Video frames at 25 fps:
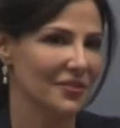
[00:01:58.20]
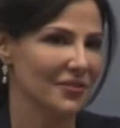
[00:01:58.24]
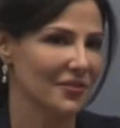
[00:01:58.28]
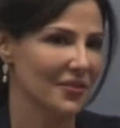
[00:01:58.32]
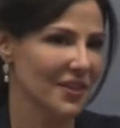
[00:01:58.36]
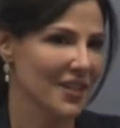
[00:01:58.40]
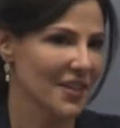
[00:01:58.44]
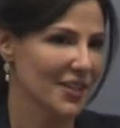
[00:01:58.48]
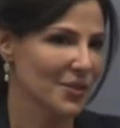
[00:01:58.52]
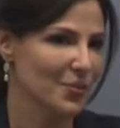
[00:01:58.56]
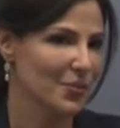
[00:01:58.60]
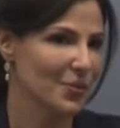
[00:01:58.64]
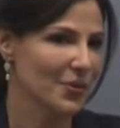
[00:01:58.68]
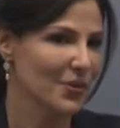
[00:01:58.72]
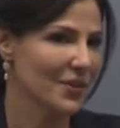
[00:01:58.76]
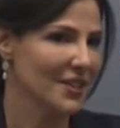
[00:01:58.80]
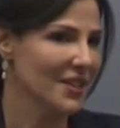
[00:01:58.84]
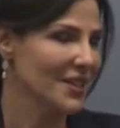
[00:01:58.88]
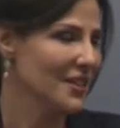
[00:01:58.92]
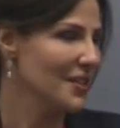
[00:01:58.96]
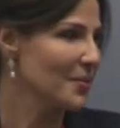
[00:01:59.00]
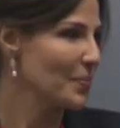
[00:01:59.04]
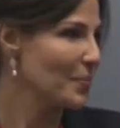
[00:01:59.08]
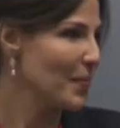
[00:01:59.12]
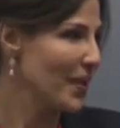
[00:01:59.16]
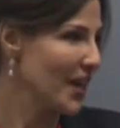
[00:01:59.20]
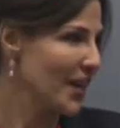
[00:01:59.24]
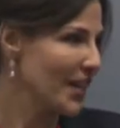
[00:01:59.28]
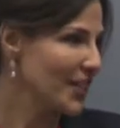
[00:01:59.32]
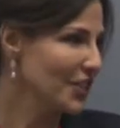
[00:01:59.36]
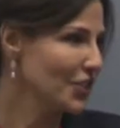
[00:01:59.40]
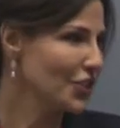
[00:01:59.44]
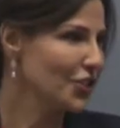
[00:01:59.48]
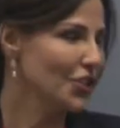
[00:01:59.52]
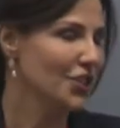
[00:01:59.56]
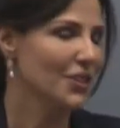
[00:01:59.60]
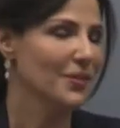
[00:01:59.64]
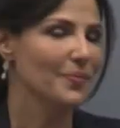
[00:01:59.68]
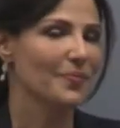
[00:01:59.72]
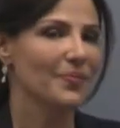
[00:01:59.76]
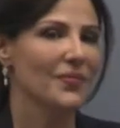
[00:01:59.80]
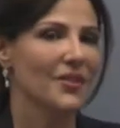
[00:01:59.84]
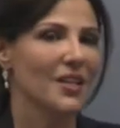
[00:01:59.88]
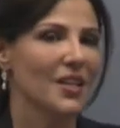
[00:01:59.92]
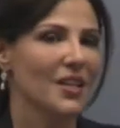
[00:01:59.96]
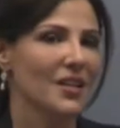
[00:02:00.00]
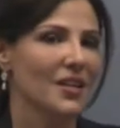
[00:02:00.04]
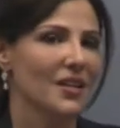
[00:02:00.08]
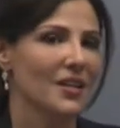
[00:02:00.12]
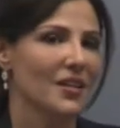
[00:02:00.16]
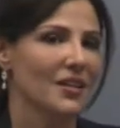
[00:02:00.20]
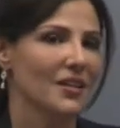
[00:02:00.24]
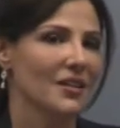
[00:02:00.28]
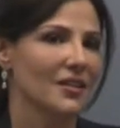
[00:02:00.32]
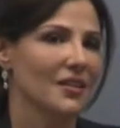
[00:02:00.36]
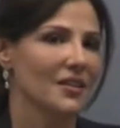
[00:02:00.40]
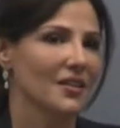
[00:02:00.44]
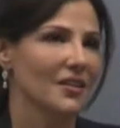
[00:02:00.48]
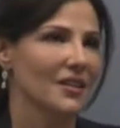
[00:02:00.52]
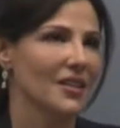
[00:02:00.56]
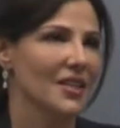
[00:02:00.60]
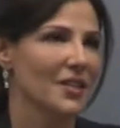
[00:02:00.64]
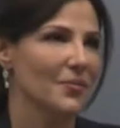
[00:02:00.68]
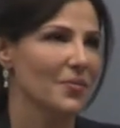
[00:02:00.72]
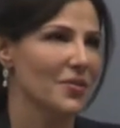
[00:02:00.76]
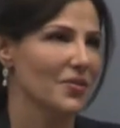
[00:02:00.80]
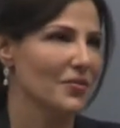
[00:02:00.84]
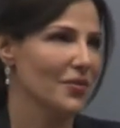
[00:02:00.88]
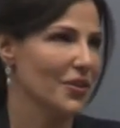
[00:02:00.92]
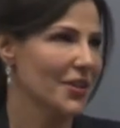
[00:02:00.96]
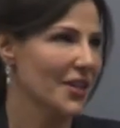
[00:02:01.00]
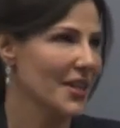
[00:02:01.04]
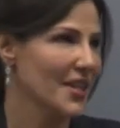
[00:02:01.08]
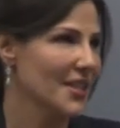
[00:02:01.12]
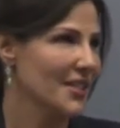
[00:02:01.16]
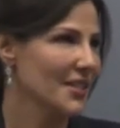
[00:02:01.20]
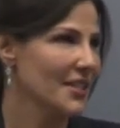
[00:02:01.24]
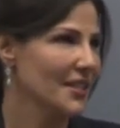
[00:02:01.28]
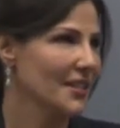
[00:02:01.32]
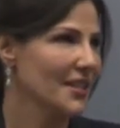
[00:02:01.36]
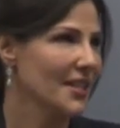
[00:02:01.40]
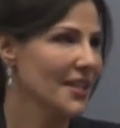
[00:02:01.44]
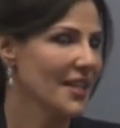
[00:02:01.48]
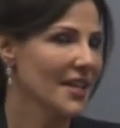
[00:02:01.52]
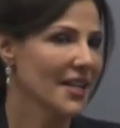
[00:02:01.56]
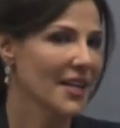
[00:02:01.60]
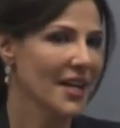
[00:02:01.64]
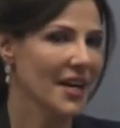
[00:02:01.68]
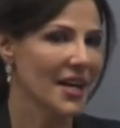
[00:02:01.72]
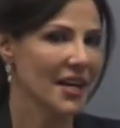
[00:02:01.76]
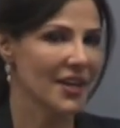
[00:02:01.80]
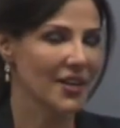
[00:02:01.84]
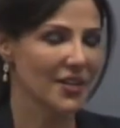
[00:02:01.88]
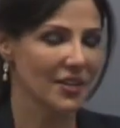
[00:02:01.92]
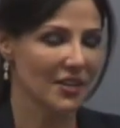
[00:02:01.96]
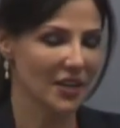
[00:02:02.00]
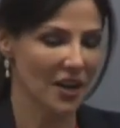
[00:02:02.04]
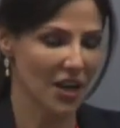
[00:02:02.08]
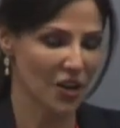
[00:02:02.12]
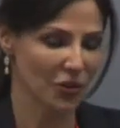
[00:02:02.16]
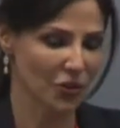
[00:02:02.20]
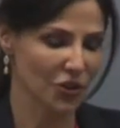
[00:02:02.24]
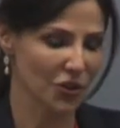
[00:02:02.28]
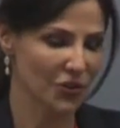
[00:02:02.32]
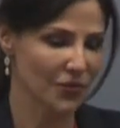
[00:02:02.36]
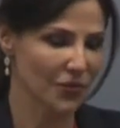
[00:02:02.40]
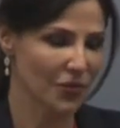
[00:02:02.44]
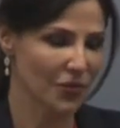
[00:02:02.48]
Facebook page. Day before yesterday, I launched